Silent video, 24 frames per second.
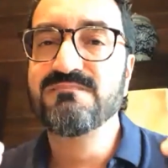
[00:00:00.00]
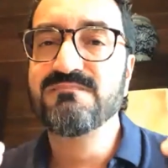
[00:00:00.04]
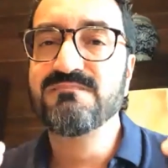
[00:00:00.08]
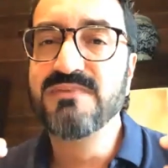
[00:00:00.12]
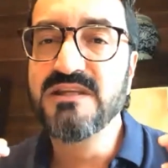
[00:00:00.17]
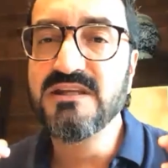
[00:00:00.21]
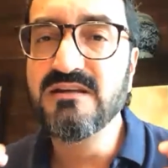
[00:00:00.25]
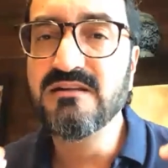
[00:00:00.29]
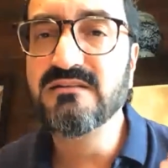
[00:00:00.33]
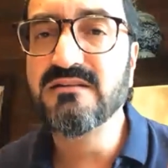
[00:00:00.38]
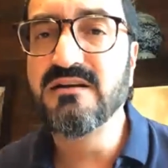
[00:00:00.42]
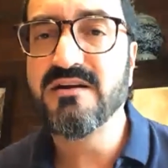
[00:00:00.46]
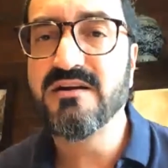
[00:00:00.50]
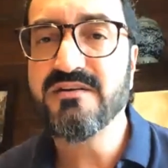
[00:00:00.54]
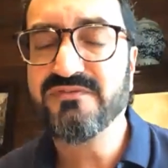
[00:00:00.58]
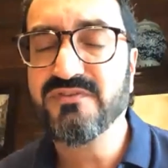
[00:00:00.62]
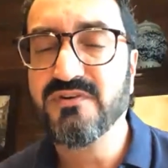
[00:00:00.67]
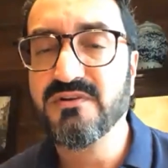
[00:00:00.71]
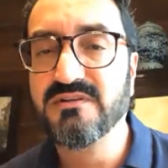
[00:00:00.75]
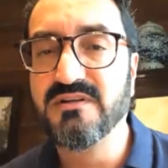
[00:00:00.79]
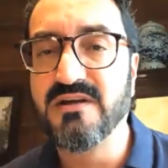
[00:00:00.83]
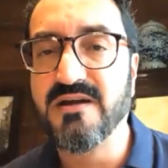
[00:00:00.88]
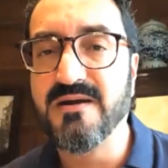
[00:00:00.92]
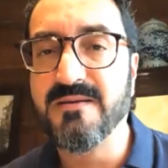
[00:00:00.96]
being there
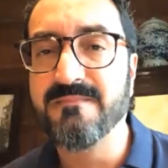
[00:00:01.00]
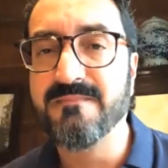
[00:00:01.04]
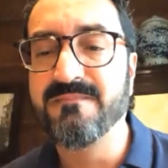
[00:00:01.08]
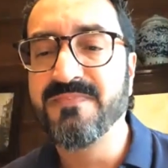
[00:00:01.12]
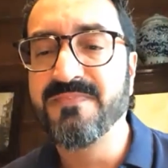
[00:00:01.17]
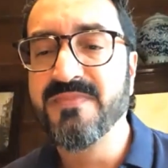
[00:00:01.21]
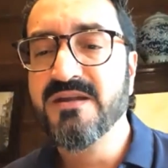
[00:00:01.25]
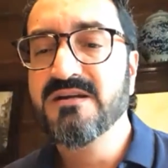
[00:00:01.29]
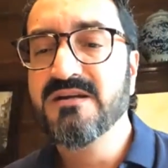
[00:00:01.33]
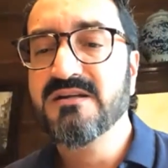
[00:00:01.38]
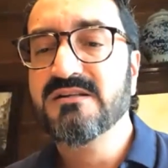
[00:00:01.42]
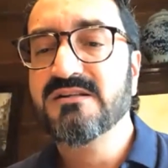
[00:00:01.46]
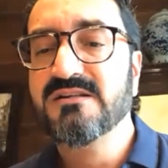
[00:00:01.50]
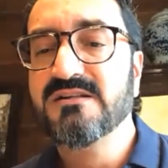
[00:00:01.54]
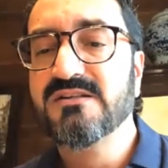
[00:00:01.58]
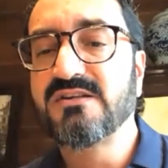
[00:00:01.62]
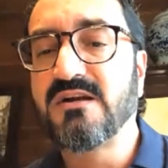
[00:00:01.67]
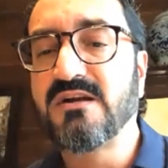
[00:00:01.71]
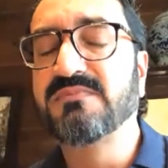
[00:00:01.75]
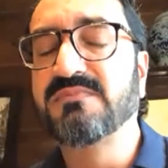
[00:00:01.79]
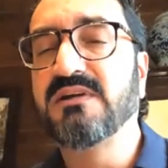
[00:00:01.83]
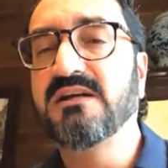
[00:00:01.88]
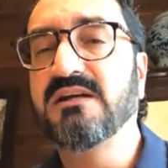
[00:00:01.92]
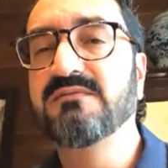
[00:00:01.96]
for them,
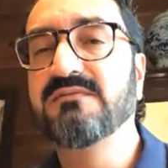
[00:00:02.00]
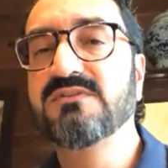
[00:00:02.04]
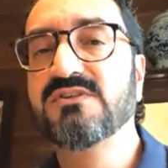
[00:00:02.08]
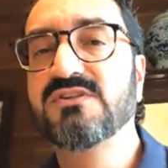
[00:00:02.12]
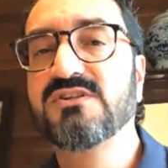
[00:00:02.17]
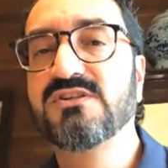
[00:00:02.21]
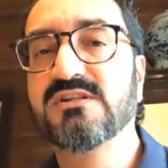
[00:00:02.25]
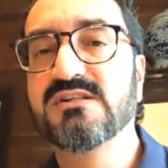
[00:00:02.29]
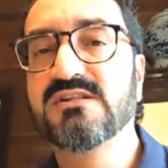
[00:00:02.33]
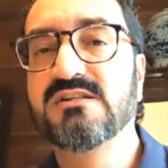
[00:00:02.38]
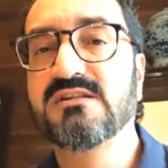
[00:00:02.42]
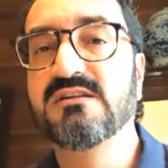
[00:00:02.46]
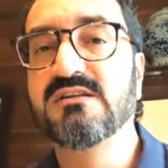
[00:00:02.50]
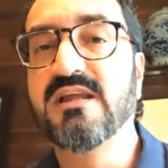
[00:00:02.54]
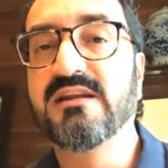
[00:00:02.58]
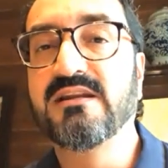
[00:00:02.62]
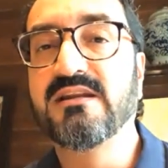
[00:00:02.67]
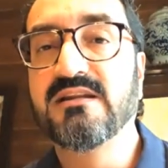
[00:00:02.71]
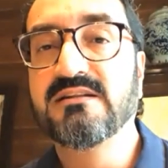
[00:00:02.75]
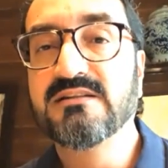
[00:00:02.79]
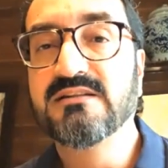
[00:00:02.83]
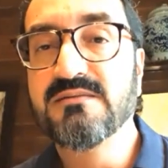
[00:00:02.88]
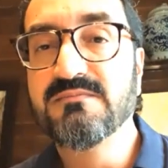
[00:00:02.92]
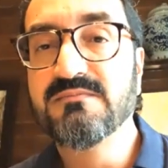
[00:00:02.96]
sometimes just
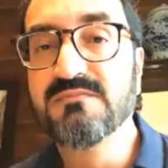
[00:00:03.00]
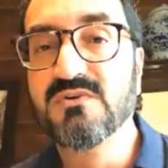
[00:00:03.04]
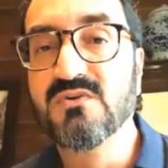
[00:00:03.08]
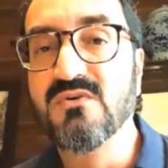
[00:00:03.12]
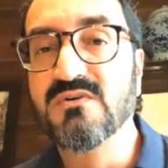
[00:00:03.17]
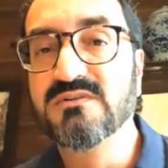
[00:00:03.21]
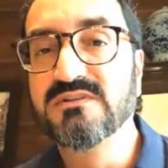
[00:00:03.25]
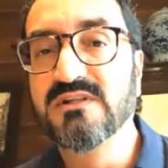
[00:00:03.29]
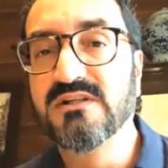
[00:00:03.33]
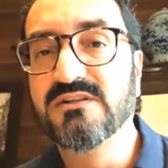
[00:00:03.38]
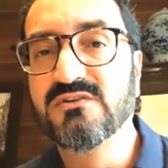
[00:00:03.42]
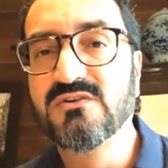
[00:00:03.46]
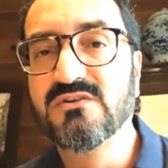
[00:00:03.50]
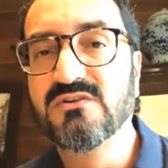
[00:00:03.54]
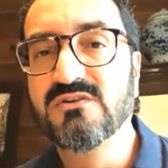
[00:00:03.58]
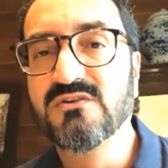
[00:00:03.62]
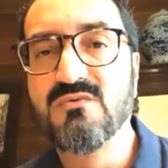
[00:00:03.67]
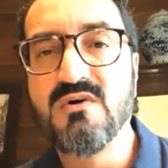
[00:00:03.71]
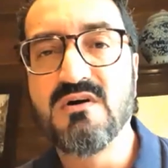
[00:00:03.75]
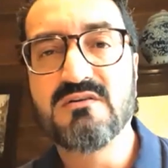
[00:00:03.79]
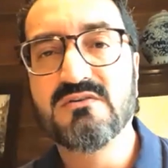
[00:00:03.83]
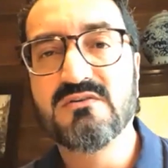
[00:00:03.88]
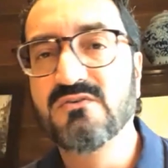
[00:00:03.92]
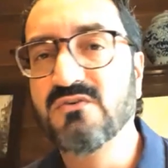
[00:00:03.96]
letting them know that,
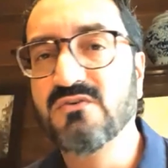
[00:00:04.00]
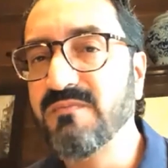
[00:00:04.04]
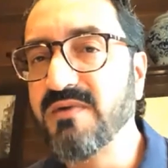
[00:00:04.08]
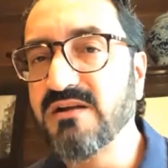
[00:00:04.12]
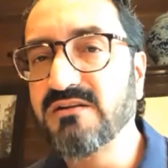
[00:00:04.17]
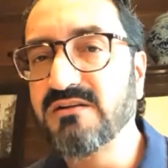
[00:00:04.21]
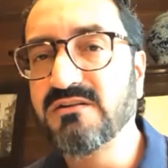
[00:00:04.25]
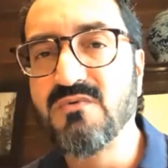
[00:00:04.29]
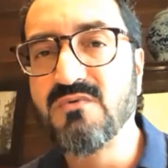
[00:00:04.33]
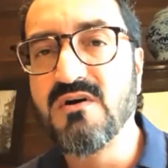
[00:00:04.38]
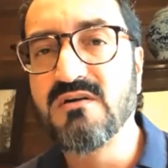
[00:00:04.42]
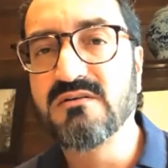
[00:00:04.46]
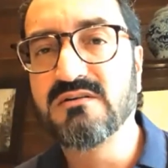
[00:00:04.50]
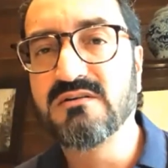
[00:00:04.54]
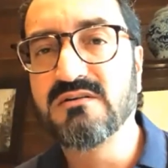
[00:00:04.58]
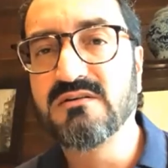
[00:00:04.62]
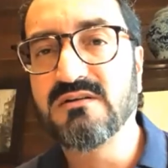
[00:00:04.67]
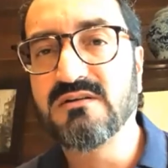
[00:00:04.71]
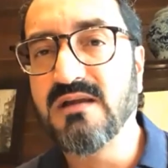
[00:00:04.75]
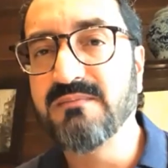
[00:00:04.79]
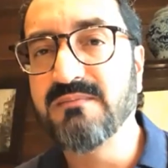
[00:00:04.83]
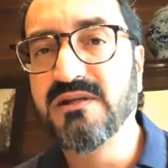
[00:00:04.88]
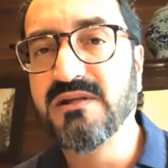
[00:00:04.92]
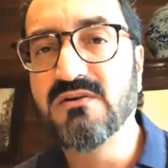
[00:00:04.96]
what, no matter what, I
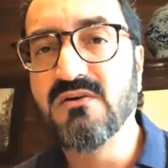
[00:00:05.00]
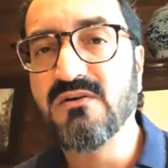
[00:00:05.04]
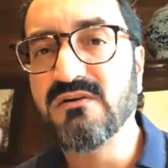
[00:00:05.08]
may not